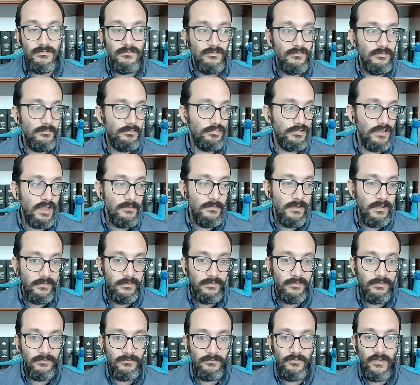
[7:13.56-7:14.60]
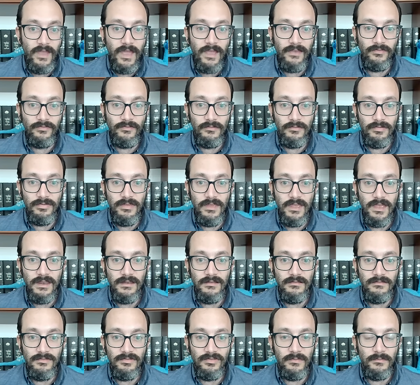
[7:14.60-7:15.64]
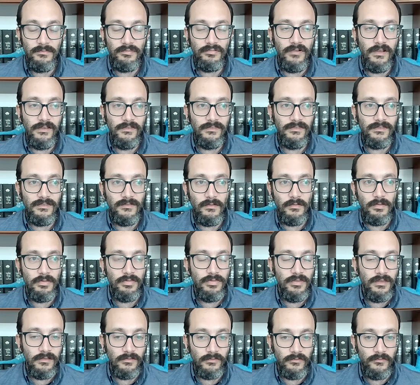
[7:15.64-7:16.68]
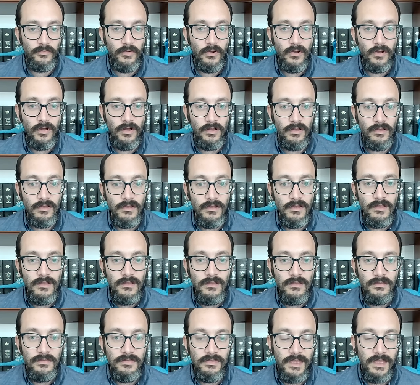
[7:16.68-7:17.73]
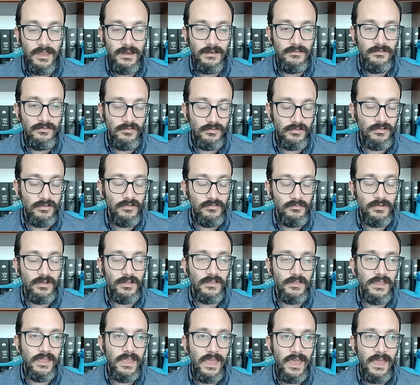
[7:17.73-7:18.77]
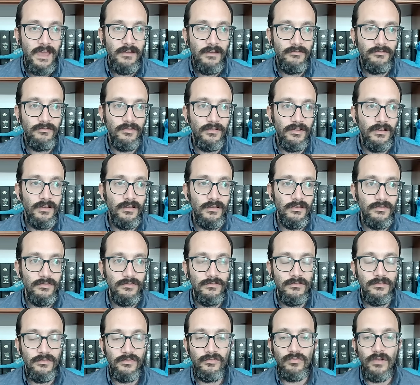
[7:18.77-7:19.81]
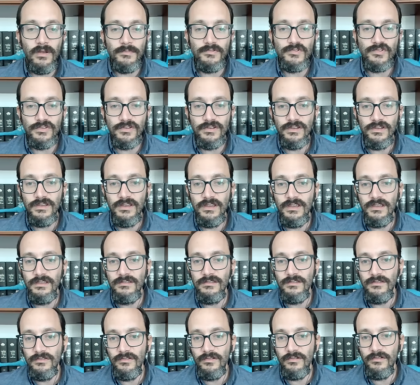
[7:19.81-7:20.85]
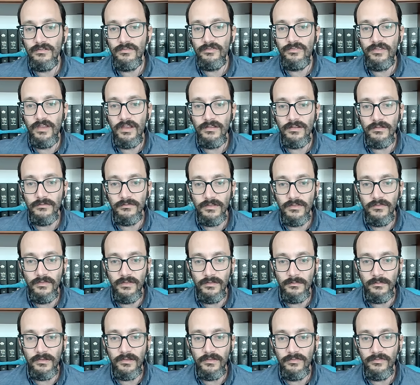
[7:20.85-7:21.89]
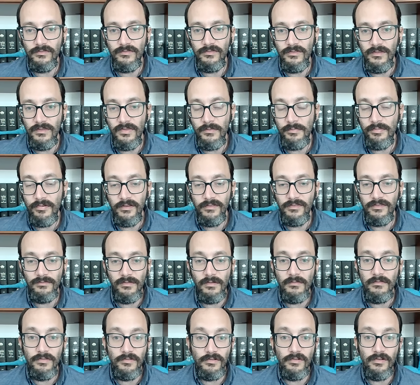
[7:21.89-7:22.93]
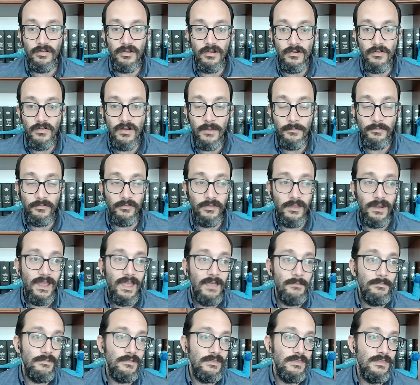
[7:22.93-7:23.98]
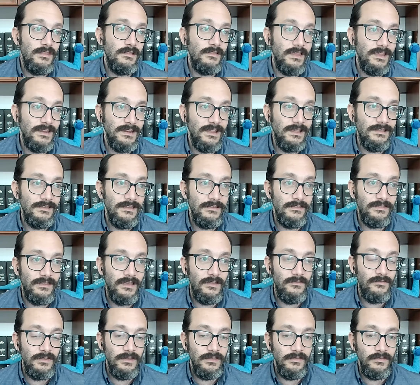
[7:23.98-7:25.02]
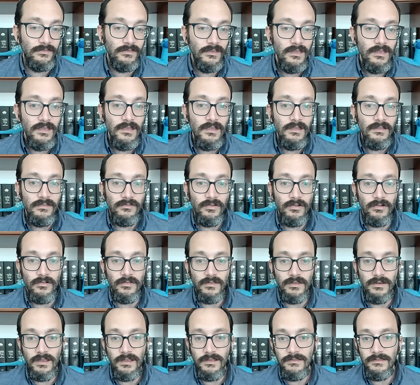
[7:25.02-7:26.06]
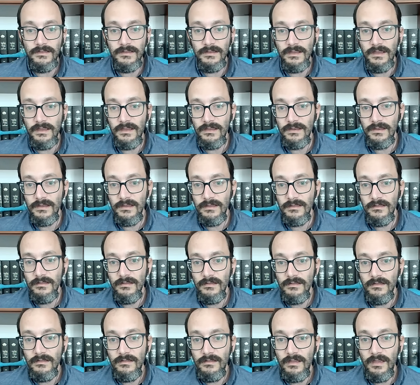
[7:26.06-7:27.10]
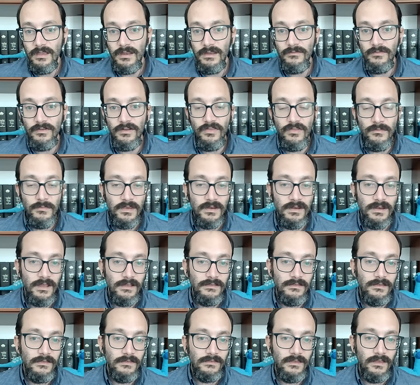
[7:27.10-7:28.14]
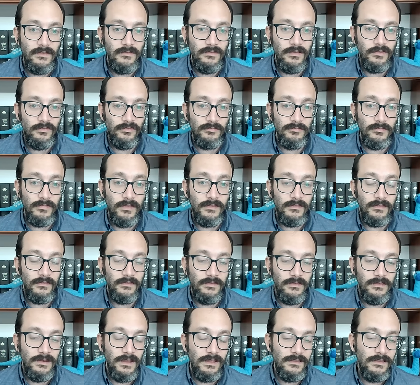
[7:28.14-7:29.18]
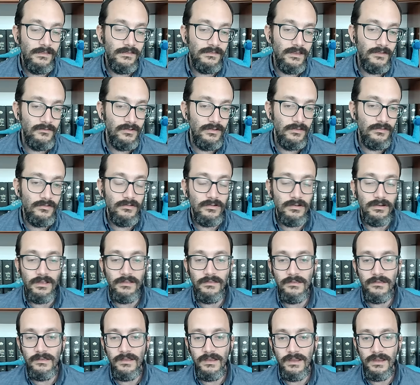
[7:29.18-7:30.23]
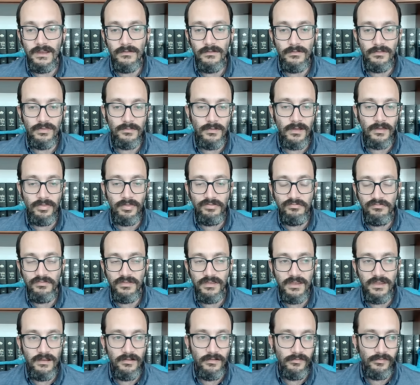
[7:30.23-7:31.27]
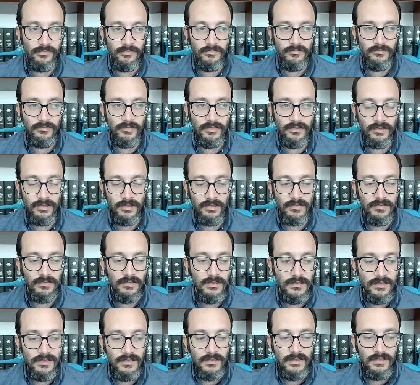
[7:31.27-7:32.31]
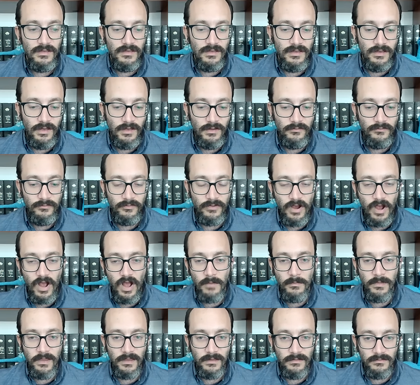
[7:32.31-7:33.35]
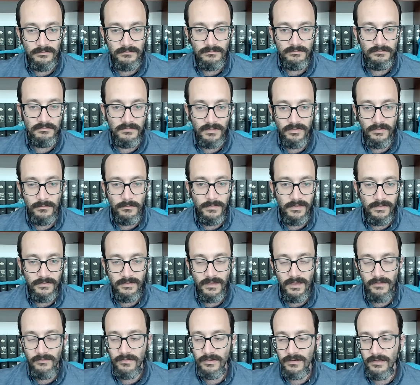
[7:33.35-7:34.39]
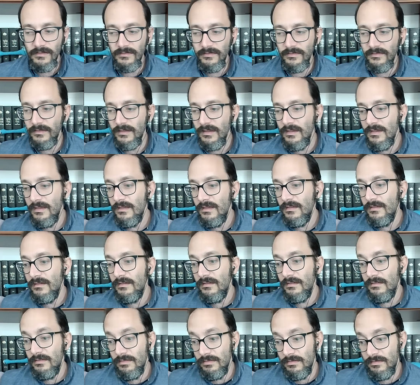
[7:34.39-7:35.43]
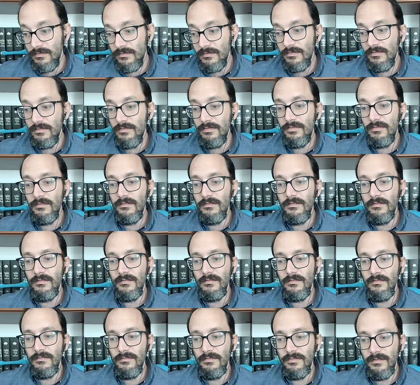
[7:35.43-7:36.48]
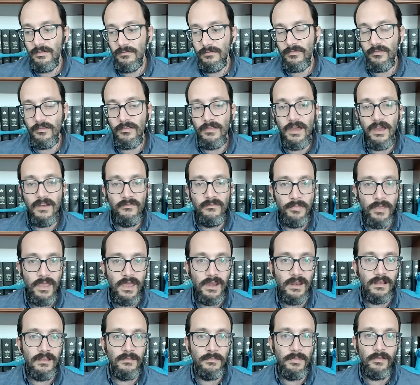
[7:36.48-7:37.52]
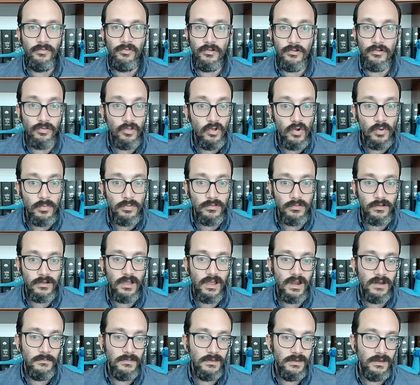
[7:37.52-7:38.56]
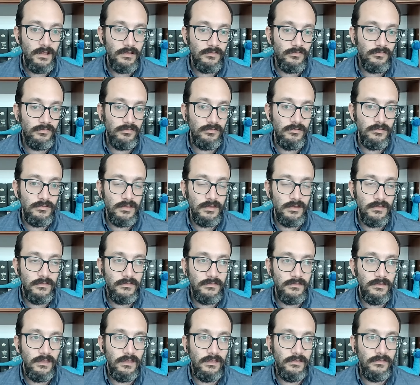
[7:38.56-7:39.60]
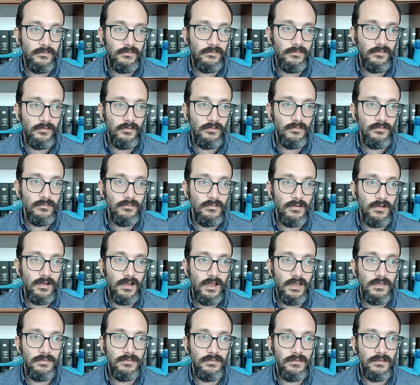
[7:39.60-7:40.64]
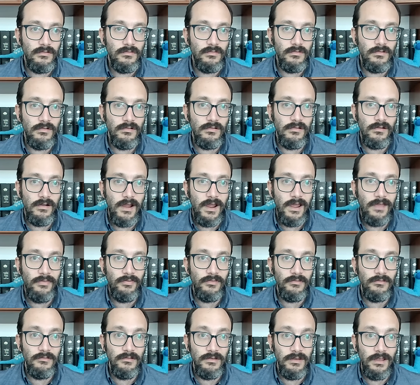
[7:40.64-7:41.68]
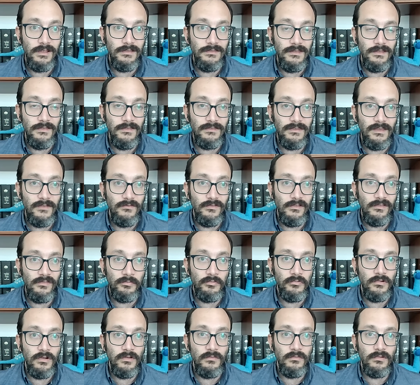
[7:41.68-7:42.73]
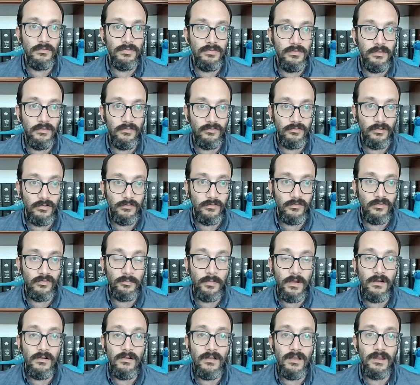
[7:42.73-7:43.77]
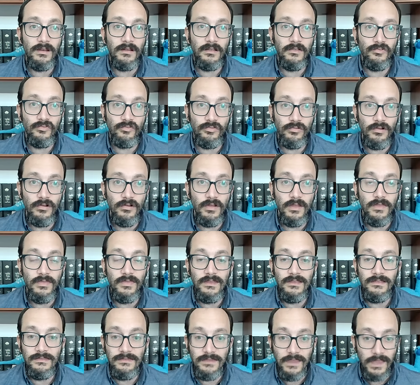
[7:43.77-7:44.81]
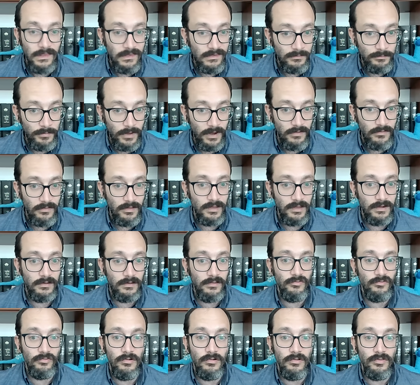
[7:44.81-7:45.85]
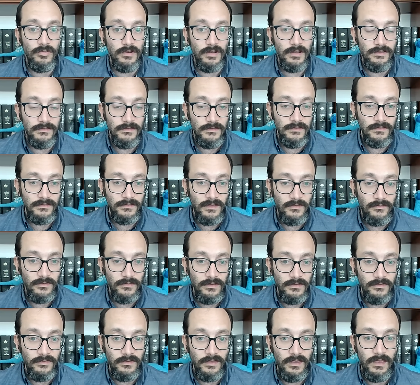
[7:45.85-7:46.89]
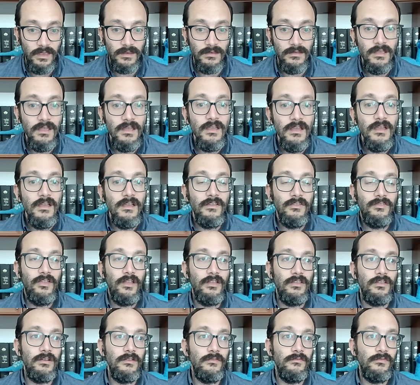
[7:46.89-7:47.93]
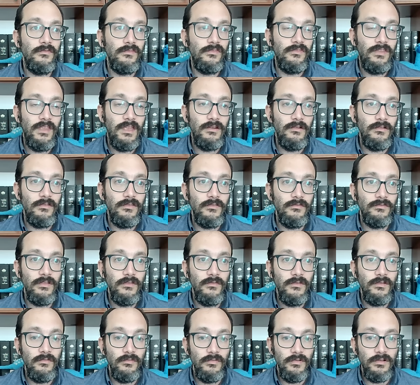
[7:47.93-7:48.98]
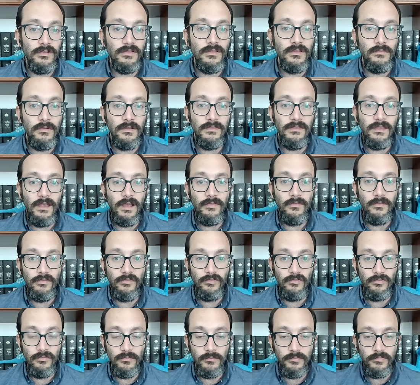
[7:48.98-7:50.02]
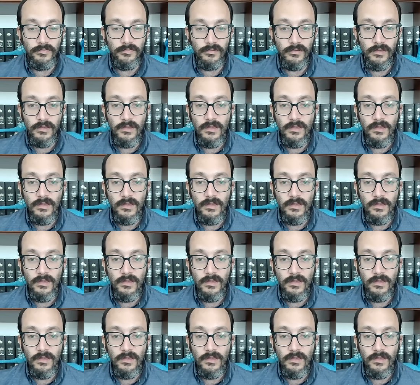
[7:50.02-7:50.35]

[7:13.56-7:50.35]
plummets faster than the prices of other things fall, then you're going to really have uh, disruption in your standard of living because the prices of everything are going to go up. So that happened in the late nineteen seventies to early nineteen eighty, and even in the mid nineteen seventies, from like say nineteen seventy-two to nineteen eighty, with about three years of uh, of calming in the mid seventies. The, the, there was a lot of panic about the global economy, not just the United States. So I think we're at the nineteen seventies point where things start to spiral out of control, and they did spiral out of control in the nineteen seventies, and standard of, standards of living really went down the tubes.